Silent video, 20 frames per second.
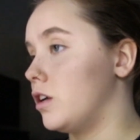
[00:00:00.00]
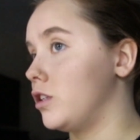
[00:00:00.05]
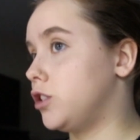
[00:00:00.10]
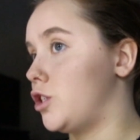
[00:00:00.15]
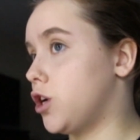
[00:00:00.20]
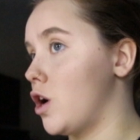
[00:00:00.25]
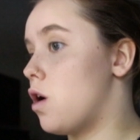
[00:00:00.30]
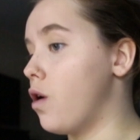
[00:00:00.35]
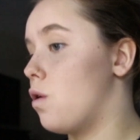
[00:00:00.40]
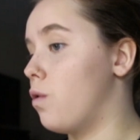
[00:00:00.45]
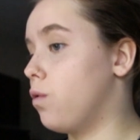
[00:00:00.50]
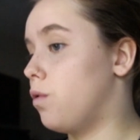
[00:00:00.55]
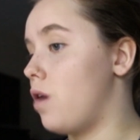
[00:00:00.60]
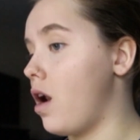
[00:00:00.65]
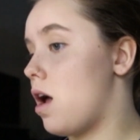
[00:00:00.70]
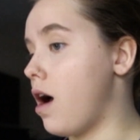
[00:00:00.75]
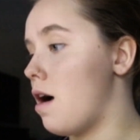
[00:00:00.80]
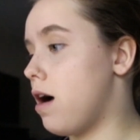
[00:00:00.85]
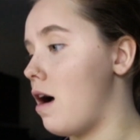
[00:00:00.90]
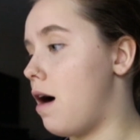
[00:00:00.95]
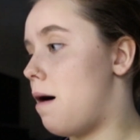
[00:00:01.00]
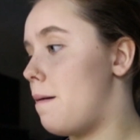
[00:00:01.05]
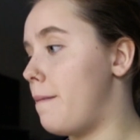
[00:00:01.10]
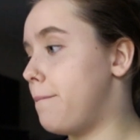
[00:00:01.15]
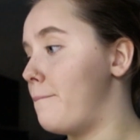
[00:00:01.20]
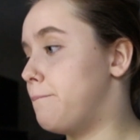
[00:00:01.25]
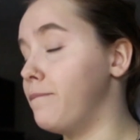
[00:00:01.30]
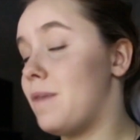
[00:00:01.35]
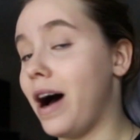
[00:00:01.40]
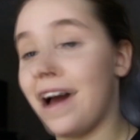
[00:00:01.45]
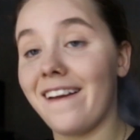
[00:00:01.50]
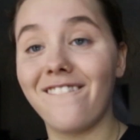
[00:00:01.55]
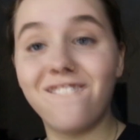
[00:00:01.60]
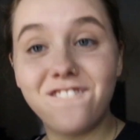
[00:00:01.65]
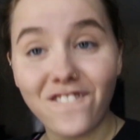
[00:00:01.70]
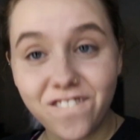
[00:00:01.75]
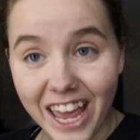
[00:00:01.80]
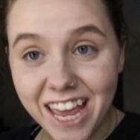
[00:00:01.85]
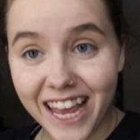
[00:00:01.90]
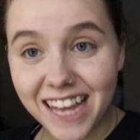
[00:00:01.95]
tone my
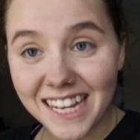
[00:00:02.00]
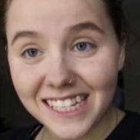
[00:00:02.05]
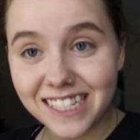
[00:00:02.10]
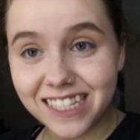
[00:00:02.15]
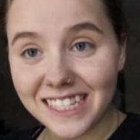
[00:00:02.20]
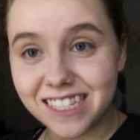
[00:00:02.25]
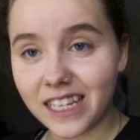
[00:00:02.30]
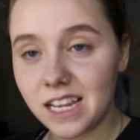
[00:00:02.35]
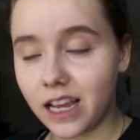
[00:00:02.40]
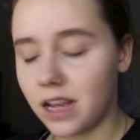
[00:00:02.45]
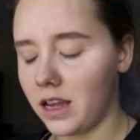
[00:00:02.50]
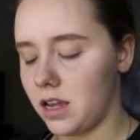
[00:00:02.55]
face